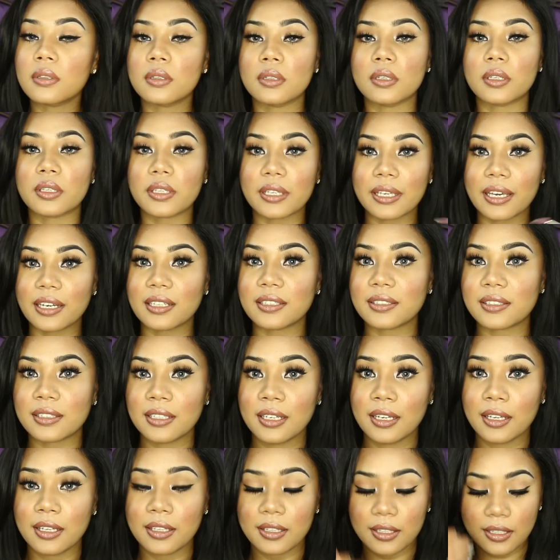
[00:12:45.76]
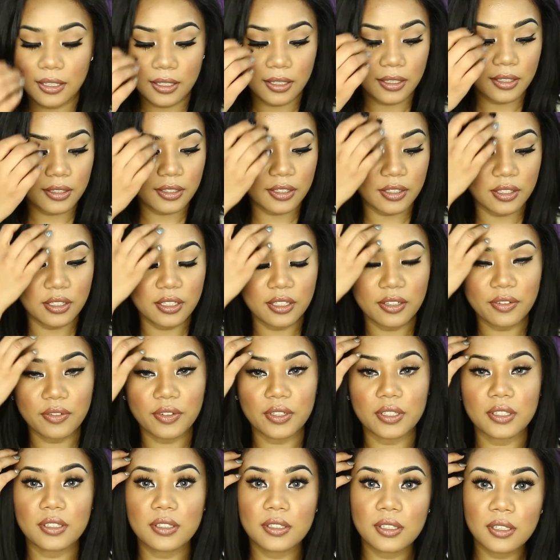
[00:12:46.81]
Look, you guys, the
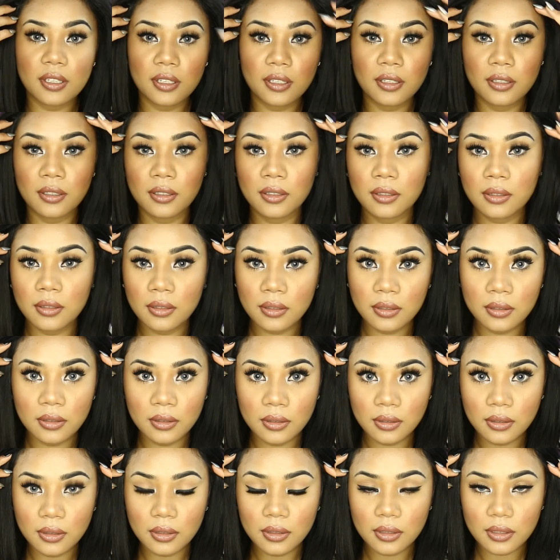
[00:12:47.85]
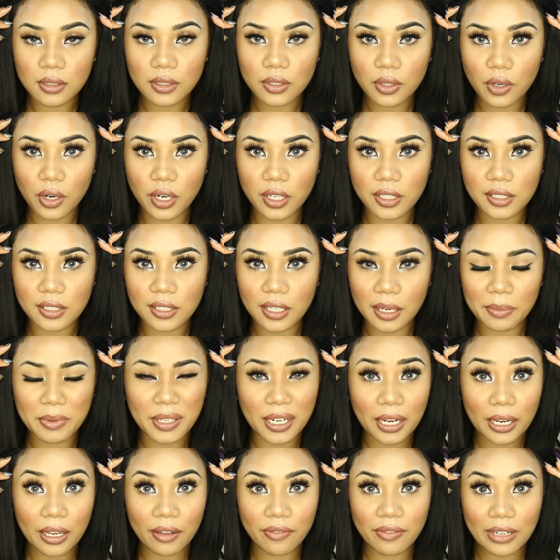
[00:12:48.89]
difference. It's crazy. I
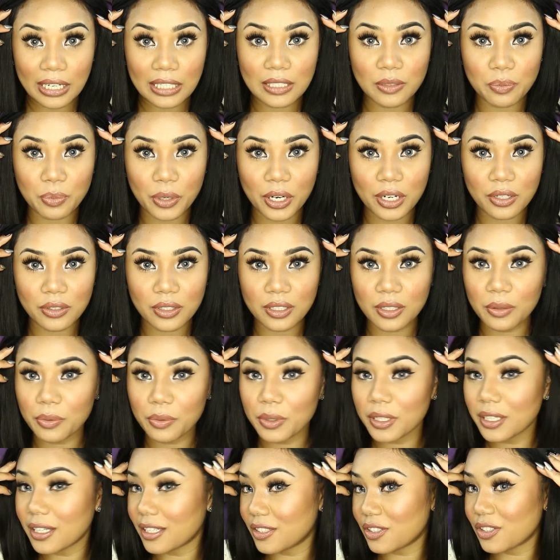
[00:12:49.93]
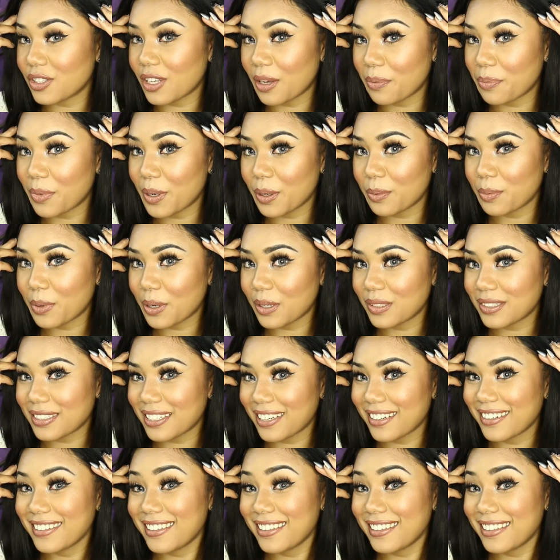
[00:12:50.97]
mean, I have nice brows anyway. I just have better brows